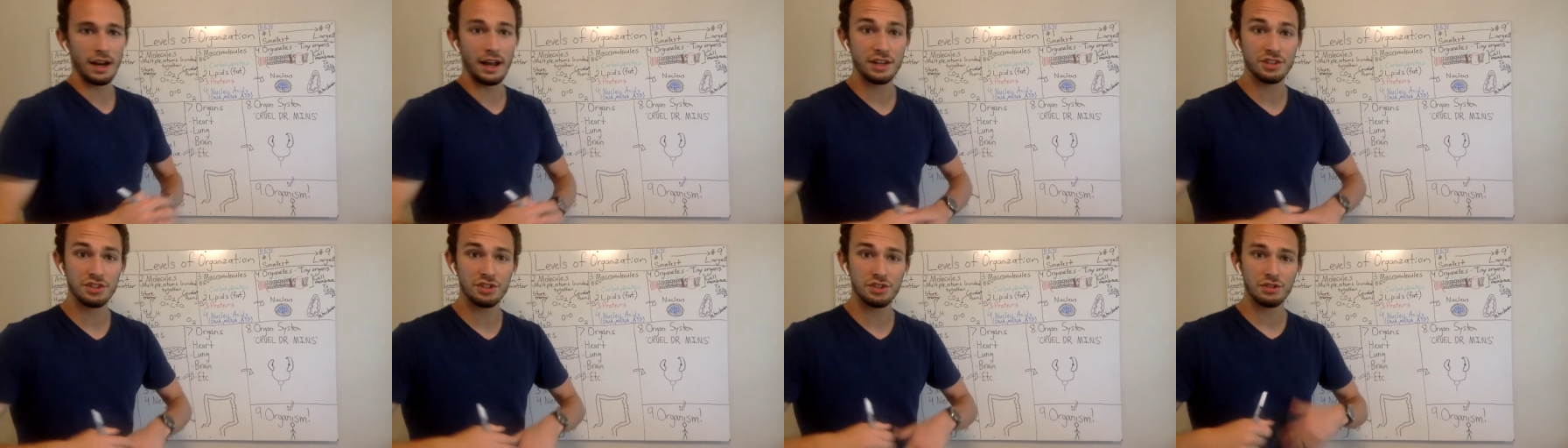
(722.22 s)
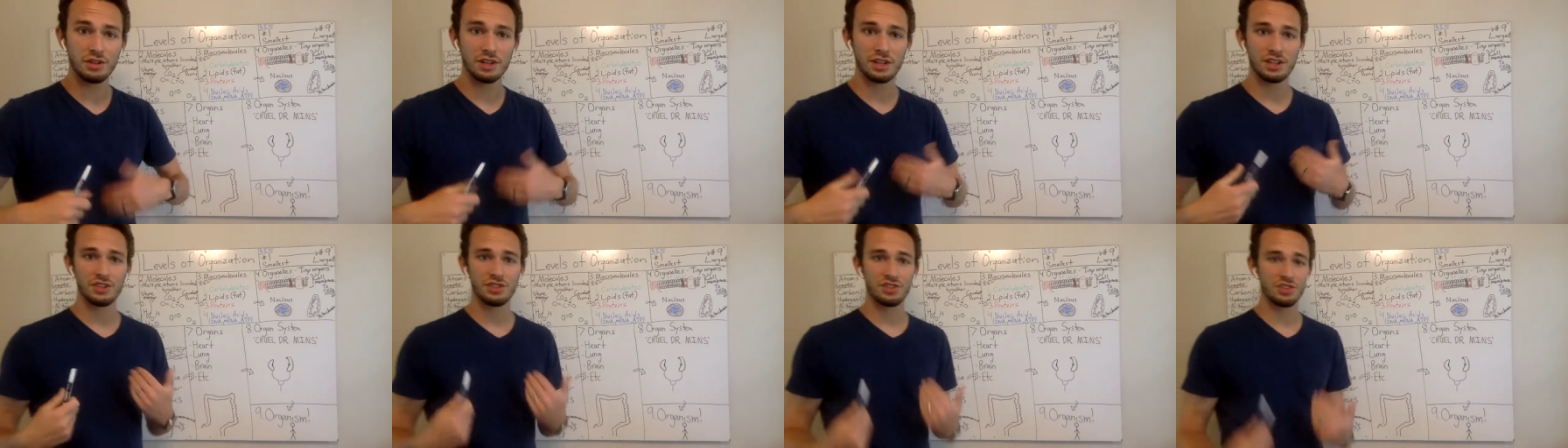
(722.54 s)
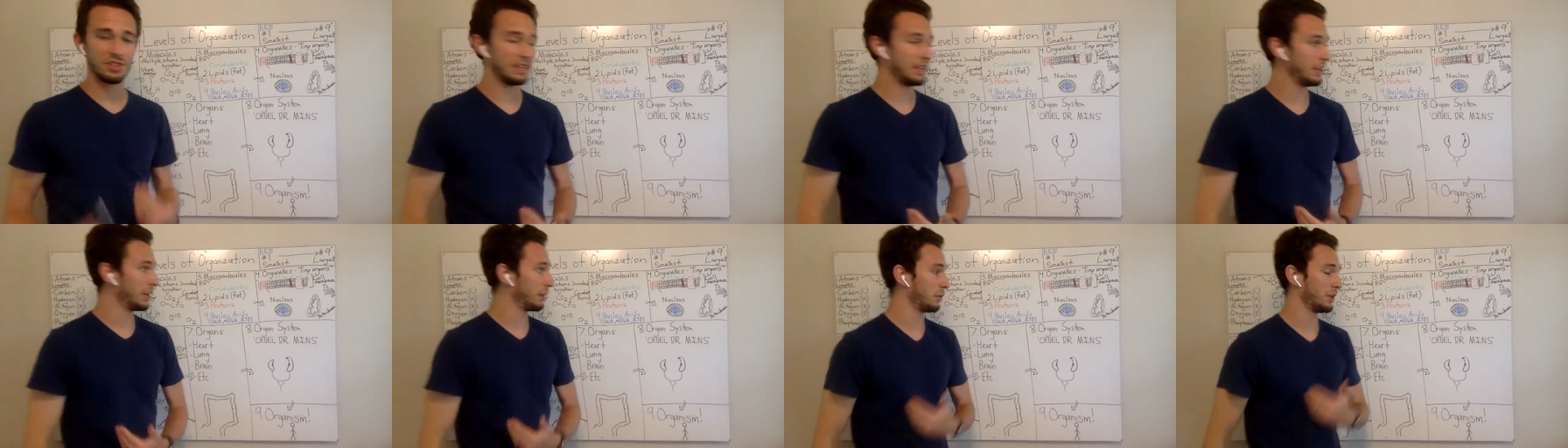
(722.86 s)
And as you can
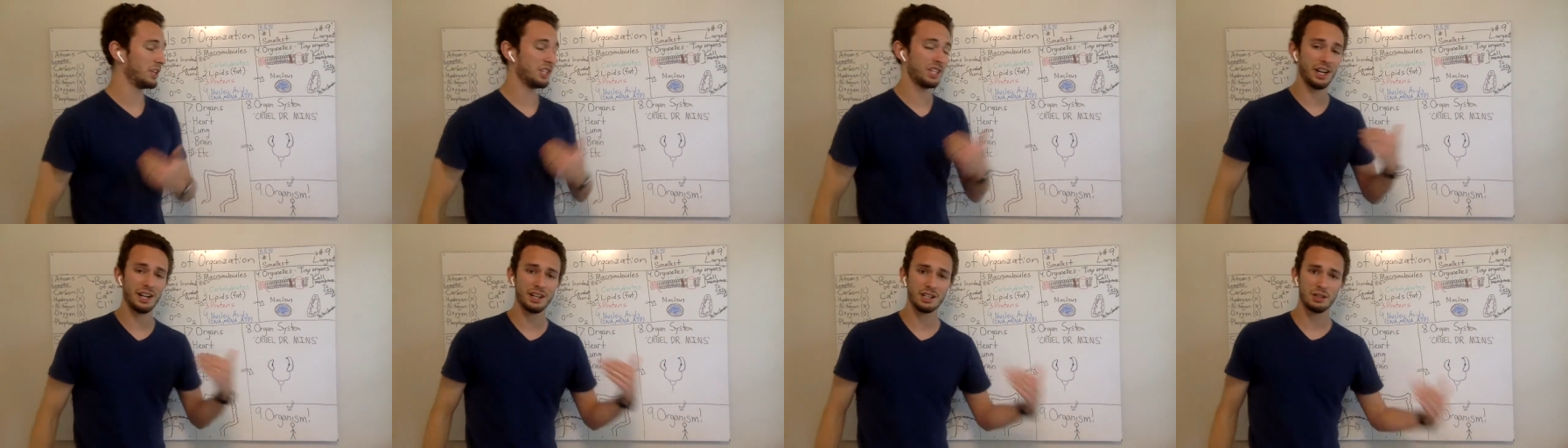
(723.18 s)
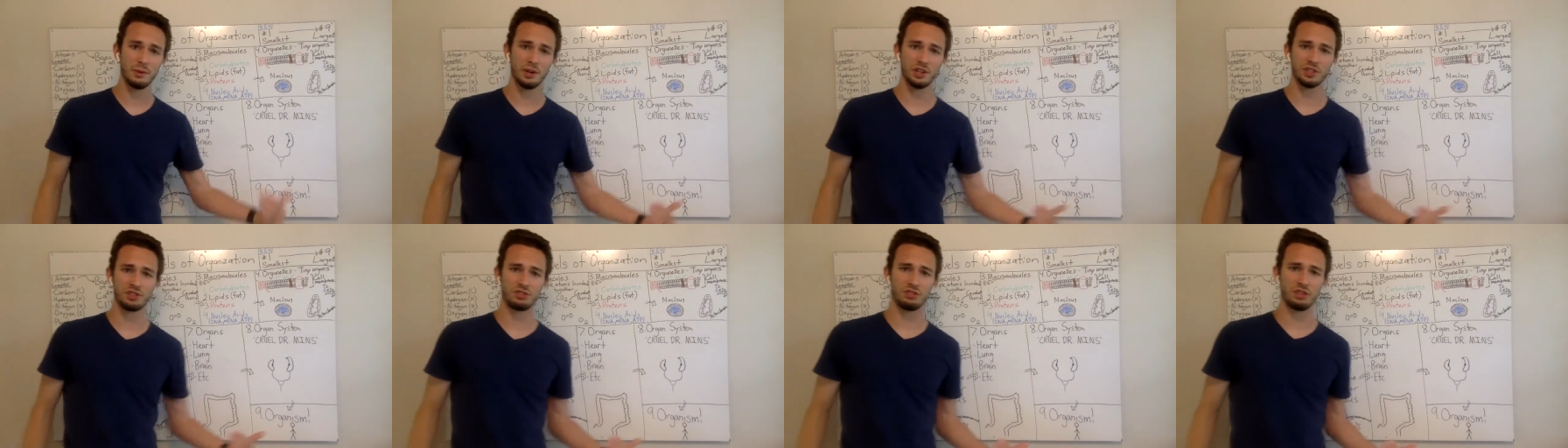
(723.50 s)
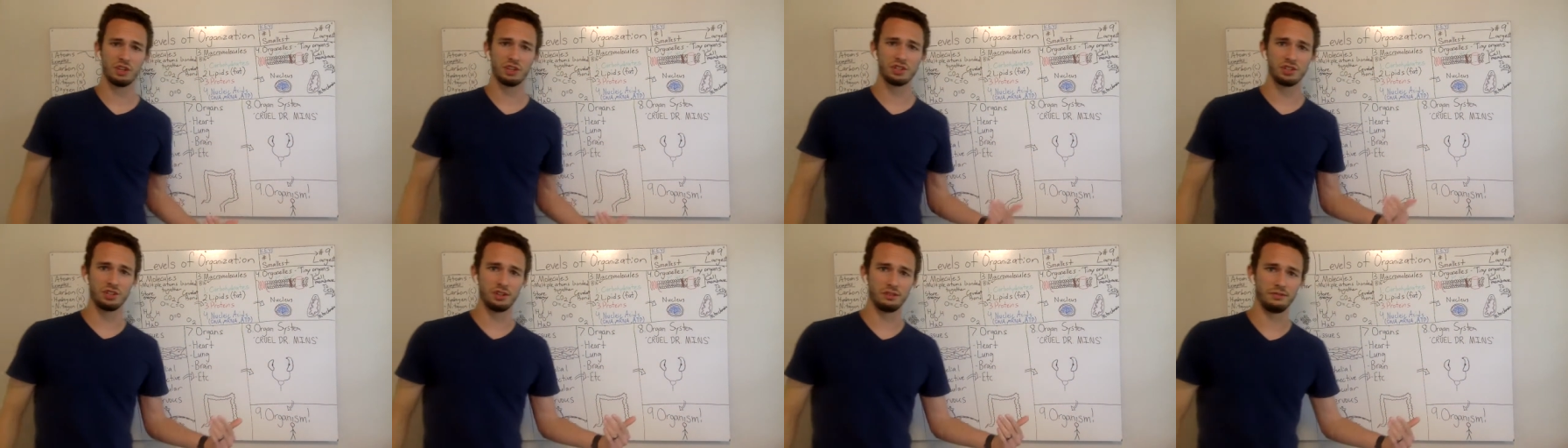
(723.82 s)
see, we talked about
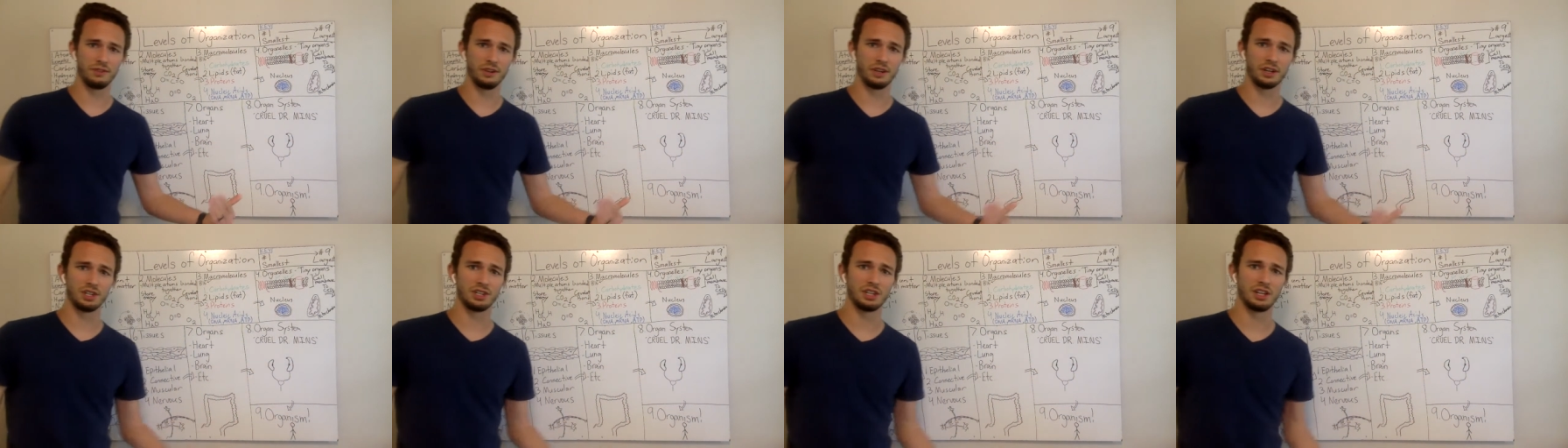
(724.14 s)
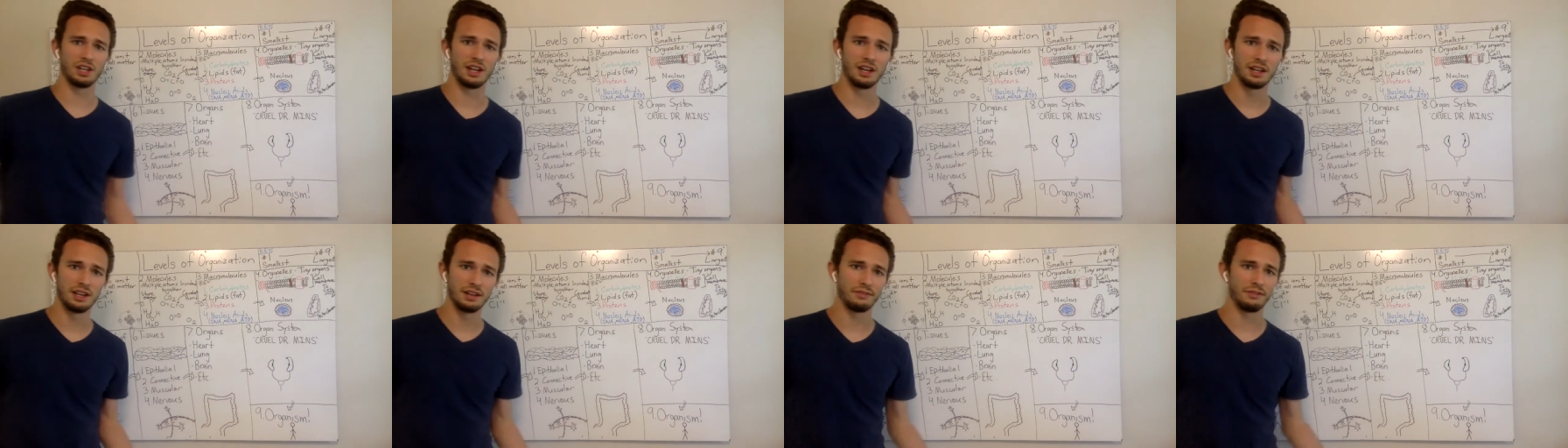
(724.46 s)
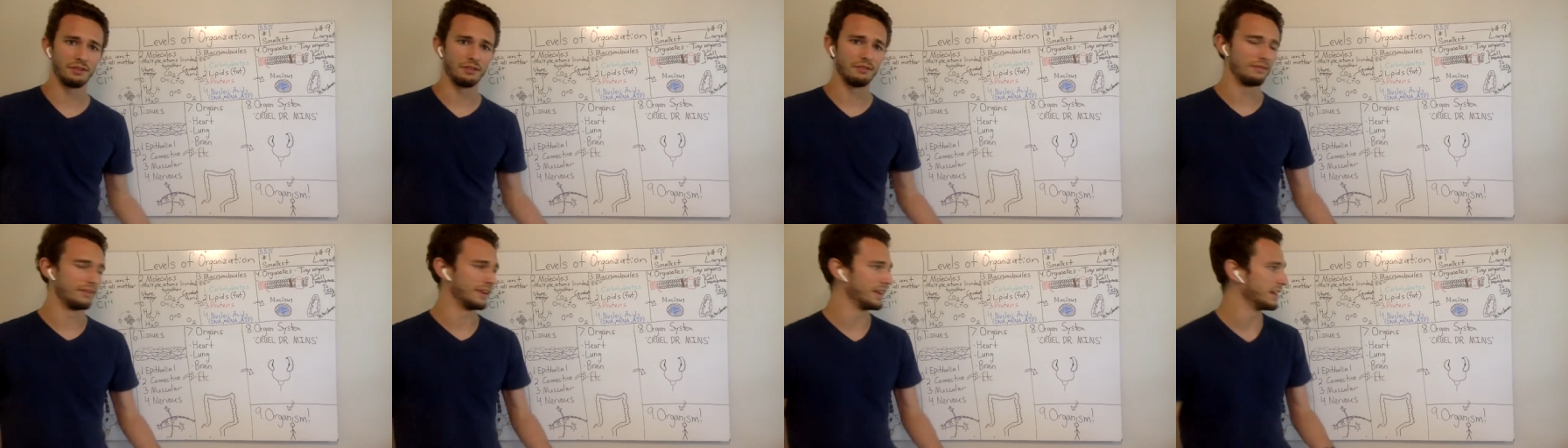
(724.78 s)
structure and function in a
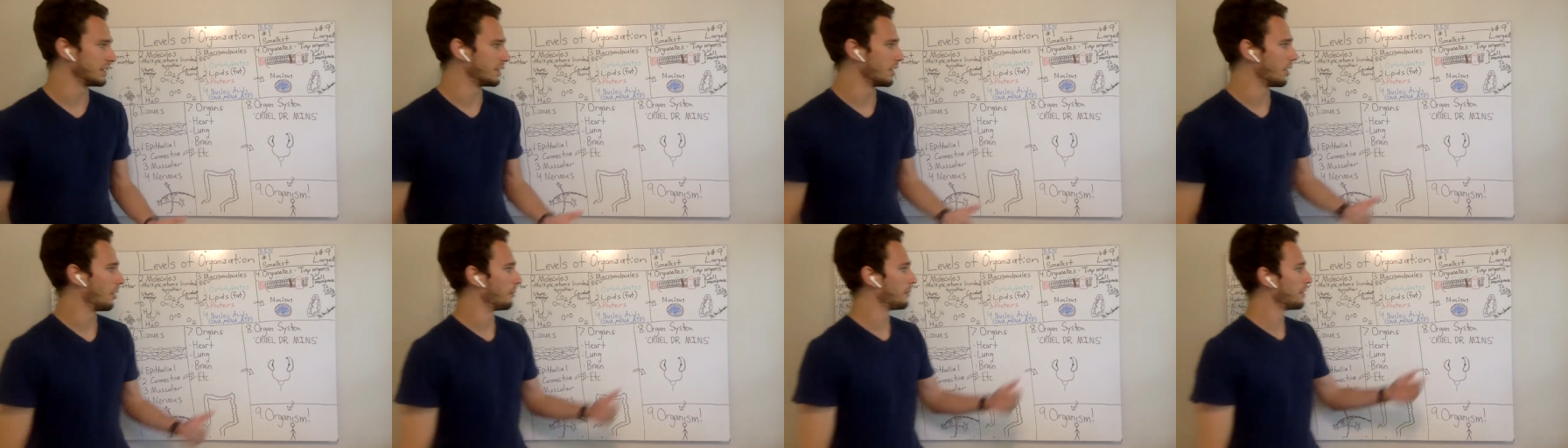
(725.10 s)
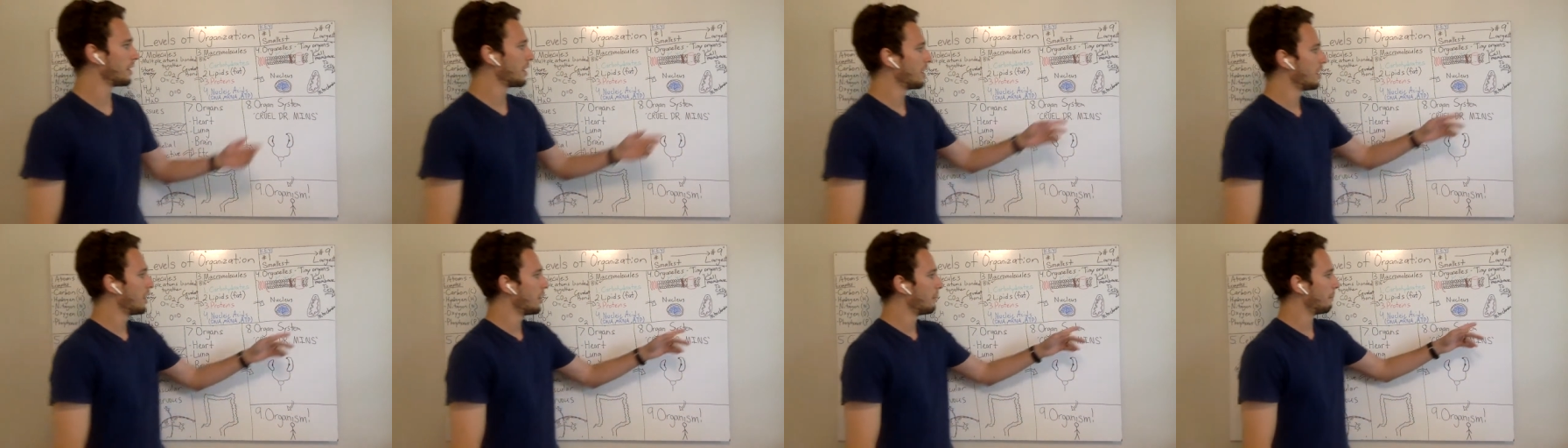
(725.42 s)
different video,